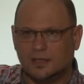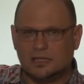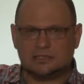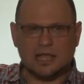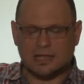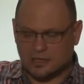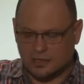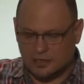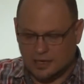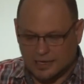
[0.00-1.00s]
It's like
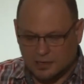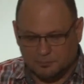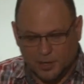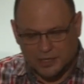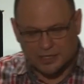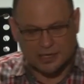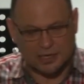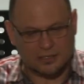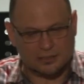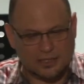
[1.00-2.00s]
a, like a
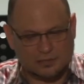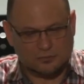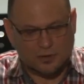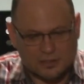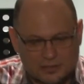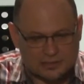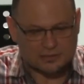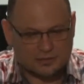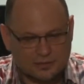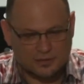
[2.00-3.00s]
bodyguard that
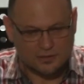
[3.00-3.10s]
runs